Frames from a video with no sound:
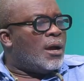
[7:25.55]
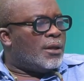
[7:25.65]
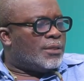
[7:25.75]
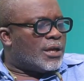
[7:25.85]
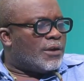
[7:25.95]

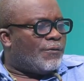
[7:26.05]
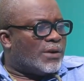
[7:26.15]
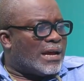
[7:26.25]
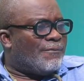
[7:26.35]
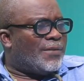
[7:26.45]
Thank you for
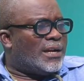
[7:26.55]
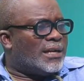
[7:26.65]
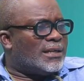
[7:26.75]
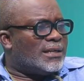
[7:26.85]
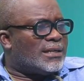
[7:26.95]
that
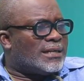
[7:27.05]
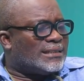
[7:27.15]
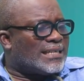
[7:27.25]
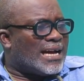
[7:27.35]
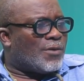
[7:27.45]
very
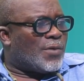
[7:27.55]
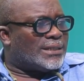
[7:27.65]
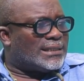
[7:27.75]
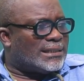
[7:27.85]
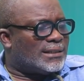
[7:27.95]
critical
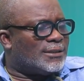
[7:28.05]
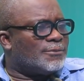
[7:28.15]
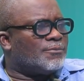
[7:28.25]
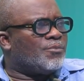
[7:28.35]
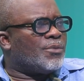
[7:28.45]
question.
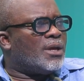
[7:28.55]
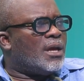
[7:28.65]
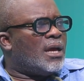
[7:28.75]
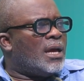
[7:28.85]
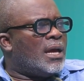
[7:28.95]

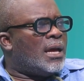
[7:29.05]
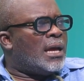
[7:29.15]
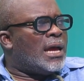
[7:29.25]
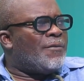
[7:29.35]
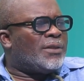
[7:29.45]

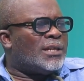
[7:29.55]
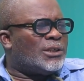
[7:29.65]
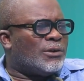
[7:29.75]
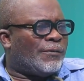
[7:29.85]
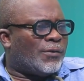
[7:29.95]
Everything is
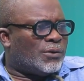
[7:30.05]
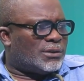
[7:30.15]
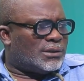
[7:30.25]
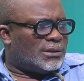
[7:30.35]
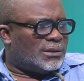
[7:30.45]
your
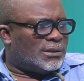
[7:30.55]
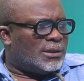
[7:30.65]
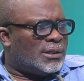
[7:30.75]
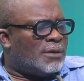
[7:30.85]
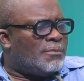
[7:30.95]
fault.
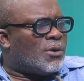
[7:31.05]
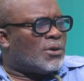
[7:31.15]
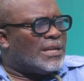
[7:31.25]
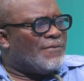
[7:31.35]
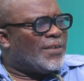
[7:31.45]
Mm. Because
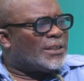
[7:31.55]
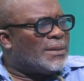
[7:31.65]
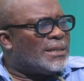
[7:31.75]
the investment